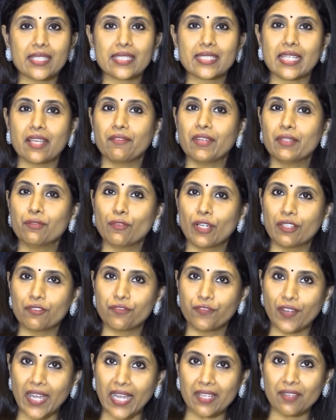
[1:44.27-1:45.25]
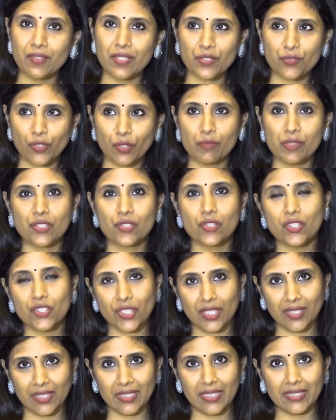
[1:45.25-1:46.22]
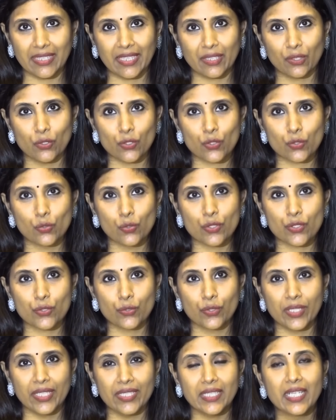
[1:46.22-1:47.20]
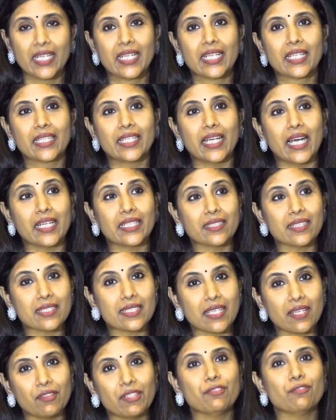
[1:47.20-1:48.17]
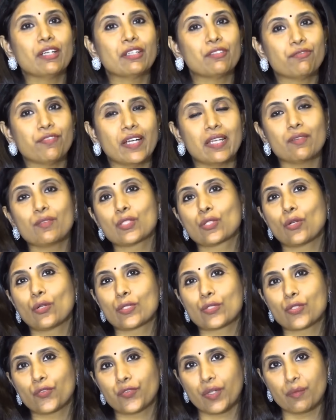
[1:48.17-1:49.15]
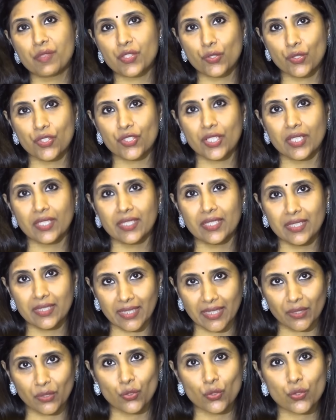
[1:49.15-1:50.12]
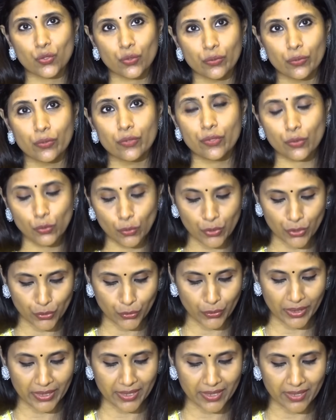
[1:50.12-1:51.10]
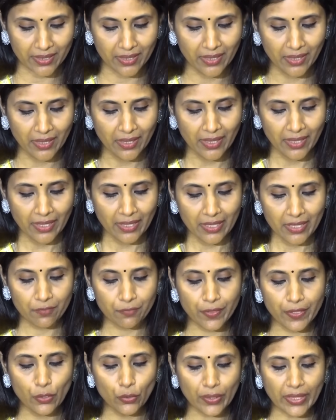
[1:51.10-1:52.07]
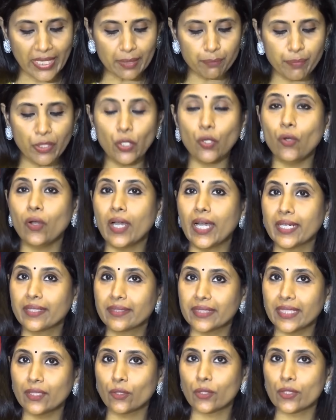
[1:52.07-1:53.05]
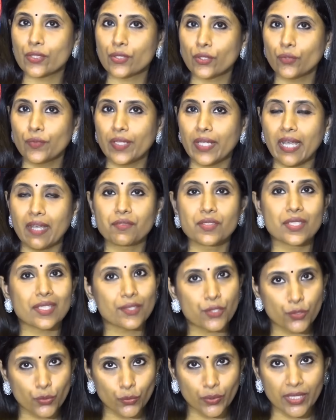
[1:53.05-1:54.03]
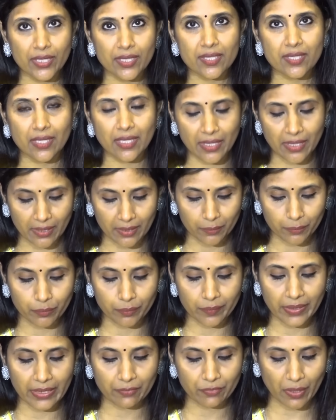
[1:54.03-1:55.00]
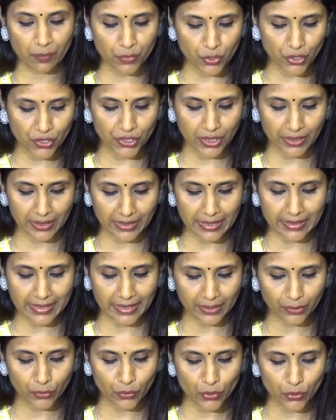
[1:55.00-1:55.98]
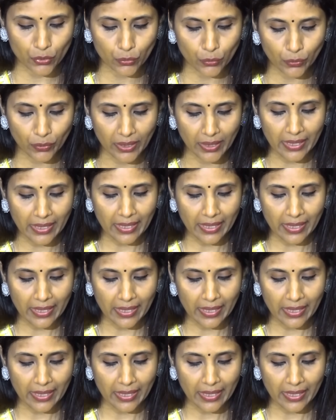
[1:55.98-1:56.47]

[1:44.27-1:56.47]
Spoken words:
715 is from a Sri Chaitanya Techno School student. The other 715 is also from a Sri Chaitanya Techno School student. If you look at below 100 also, we have 6 students from Sri Chaitanya Techno School.